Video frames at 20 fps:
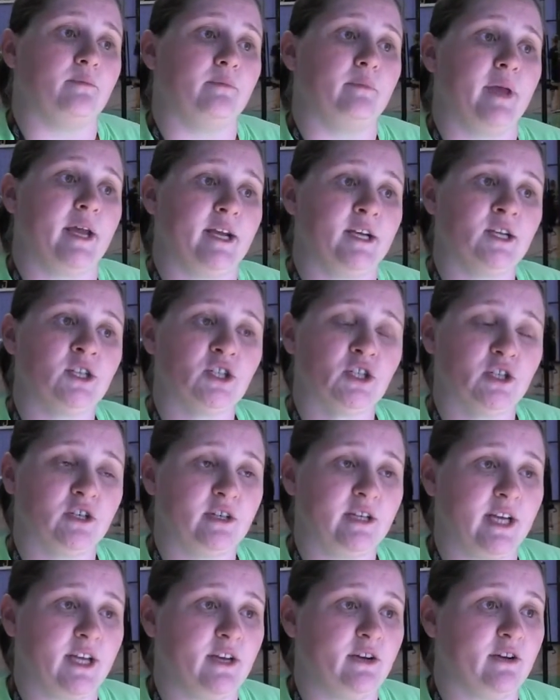Making sure
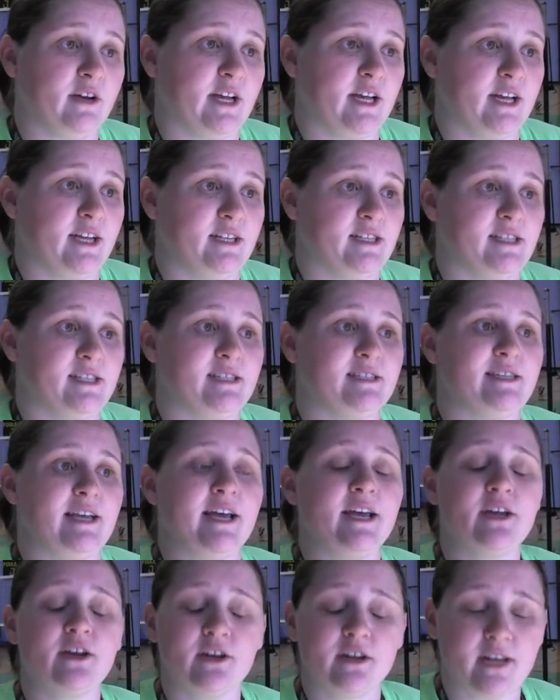that your kids
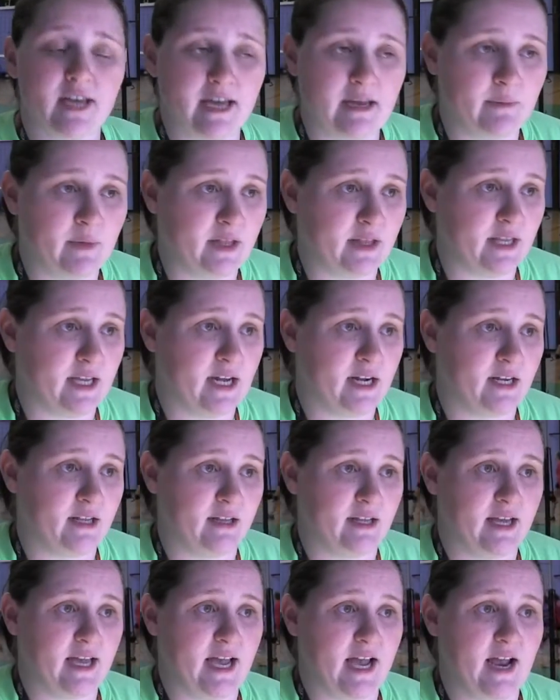say good game at the end of
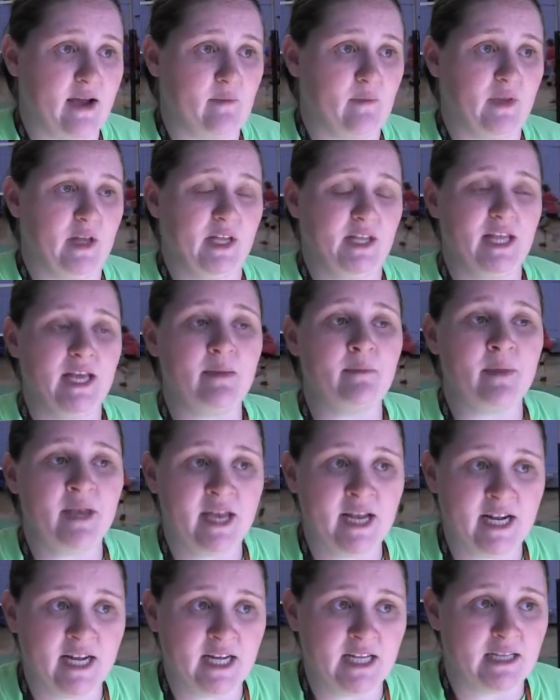the game, that they
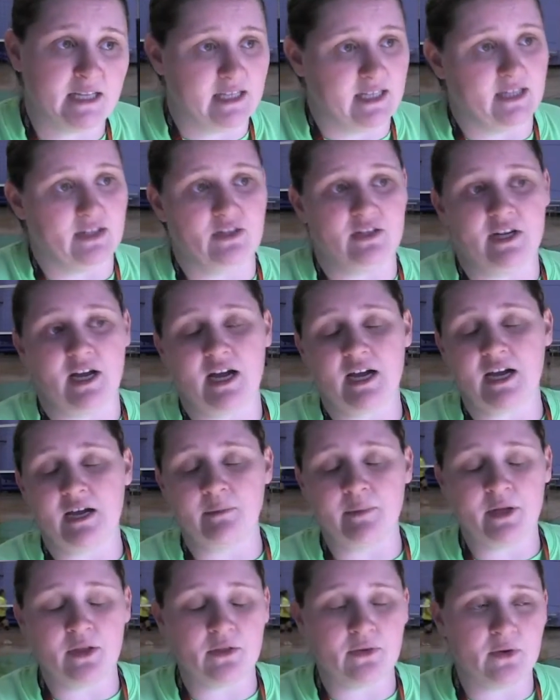mean it, that they're not
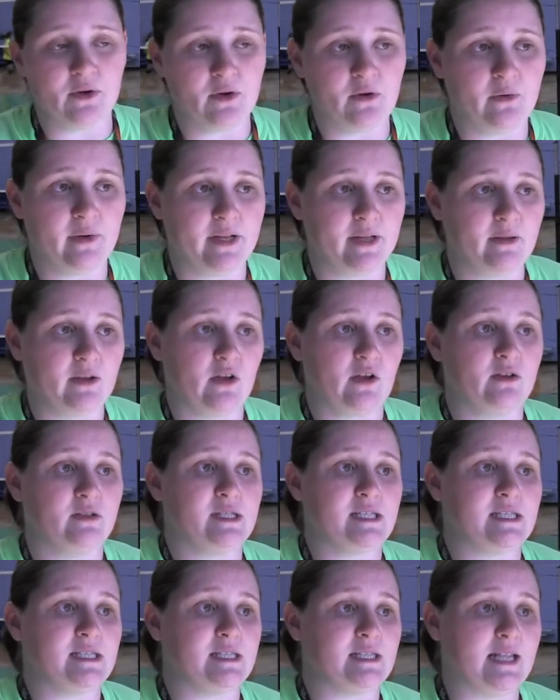coming through and
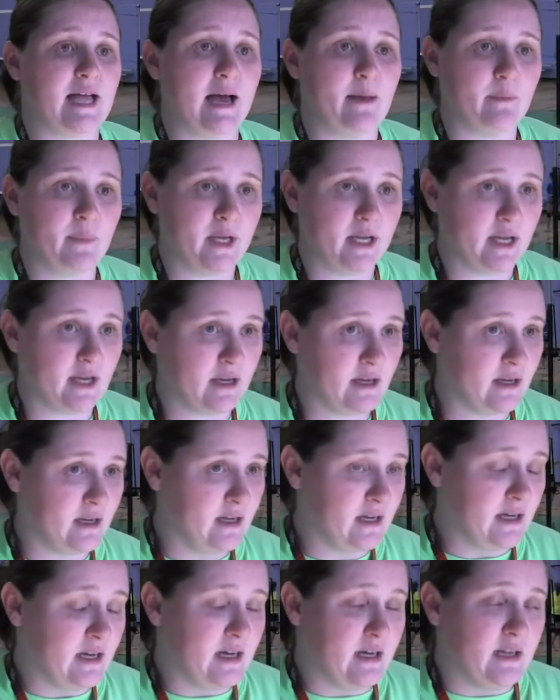slapping
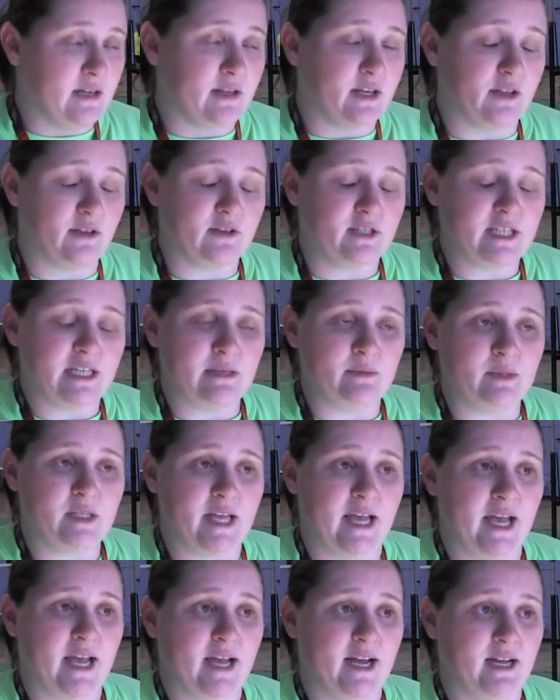the other team's
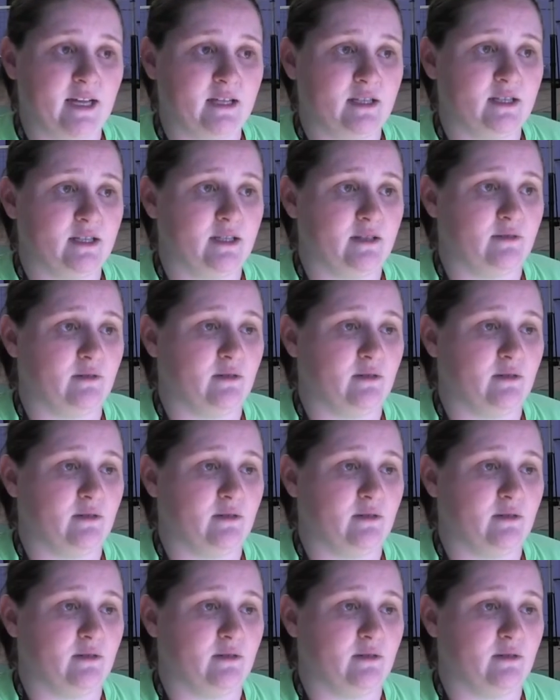hand